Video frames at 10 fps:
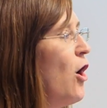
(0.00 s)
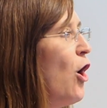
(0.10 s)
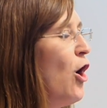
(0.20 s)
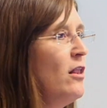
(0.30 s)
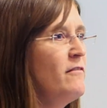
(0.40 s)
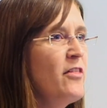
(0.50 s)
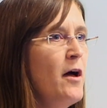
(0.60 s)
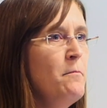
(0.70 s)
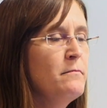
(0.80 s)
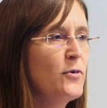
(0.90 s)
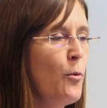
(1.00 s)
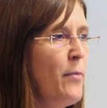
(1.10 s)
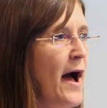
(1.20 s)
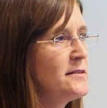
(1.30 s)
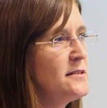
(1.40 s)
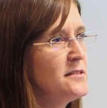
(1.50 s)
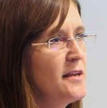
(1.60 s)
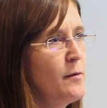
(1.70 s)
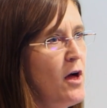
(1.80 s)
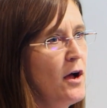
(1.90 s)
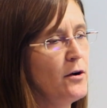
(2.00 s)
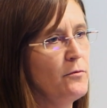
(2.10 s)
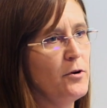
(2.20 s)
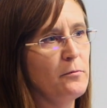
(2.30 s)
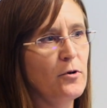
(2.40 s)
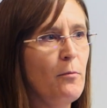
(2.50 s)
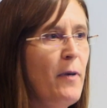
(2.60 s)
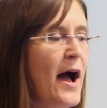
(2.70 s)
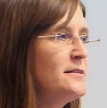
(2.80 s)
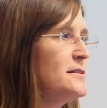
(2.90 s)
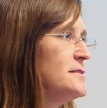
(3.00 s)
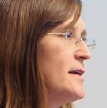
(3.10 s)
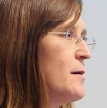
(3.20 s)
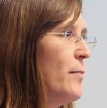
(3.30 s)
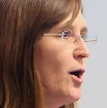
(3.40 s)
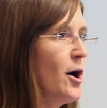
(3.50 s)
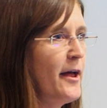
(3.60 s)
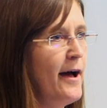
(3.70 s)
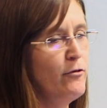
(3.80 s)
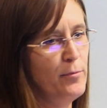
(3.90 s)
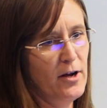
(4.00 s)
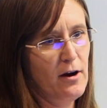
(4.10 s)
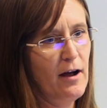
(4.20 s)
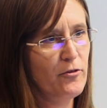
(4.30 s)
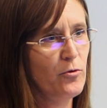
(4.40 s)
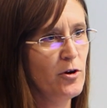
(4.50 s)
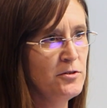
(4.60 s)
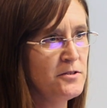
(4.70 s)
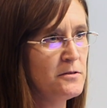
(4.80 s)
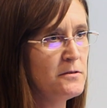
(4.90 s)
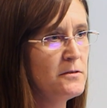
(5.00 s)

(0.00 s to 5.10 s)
All of them go back to the same locker room, go back to the same bar to have a beer afterwards.